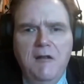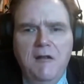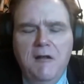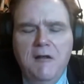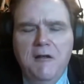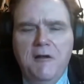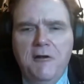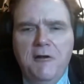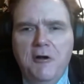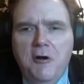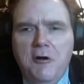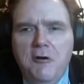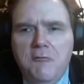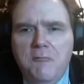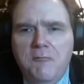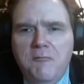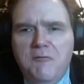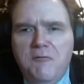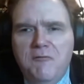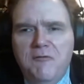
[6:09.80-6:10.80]
You
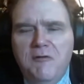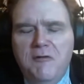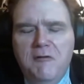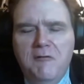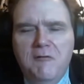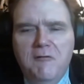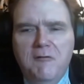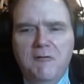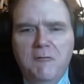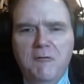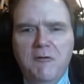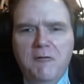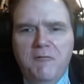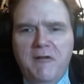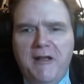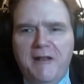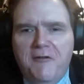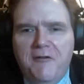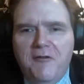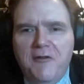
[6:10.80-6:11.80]
know,
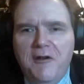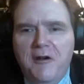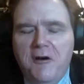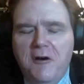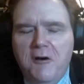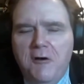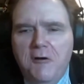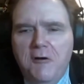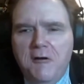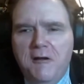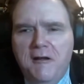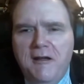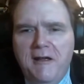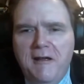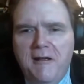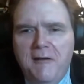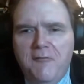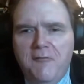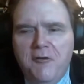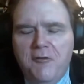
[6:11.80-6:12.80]
that song
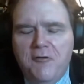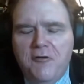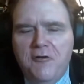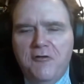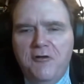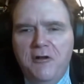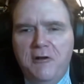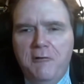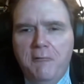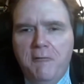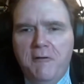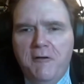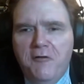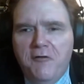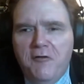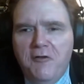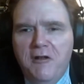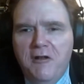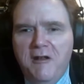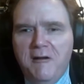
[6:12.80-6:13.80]
and just continuing to
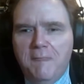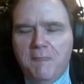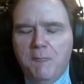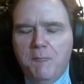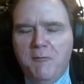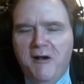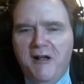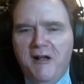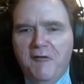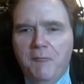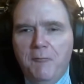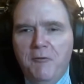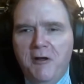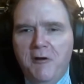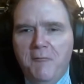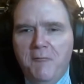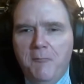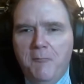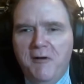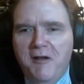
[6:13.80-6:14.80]
sing reminds me
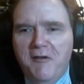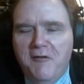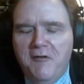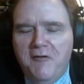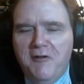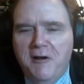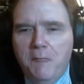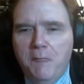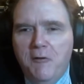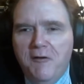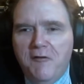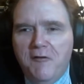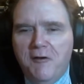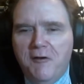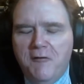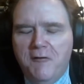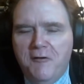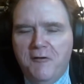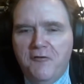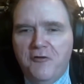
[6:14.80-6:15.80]
of a message I
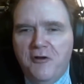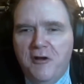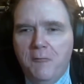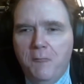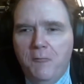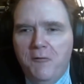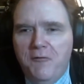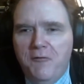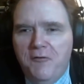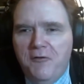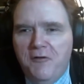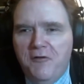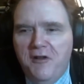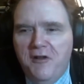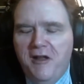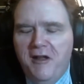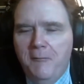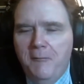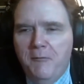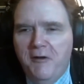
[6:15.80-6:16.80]
wasn't going to share with you
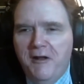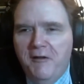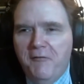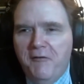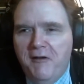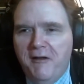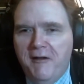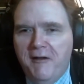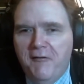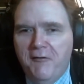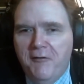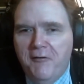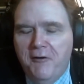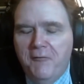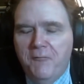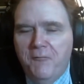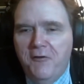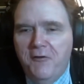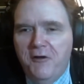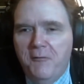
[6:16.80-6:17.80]
today, but I think it's a
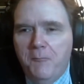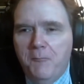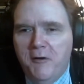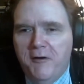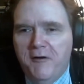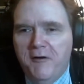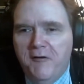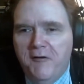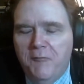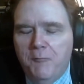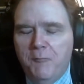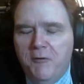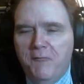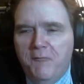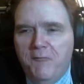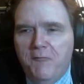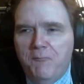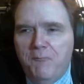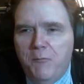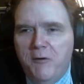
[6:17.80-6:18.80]
good fit because
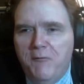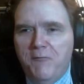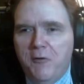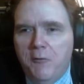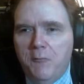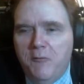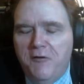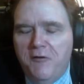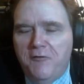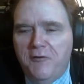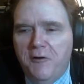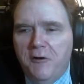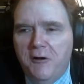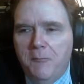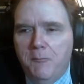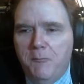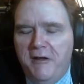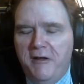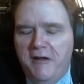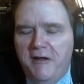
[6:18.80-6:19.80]
before we
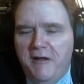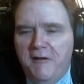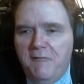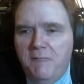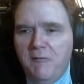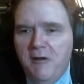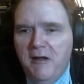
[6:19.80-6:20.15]
started, me and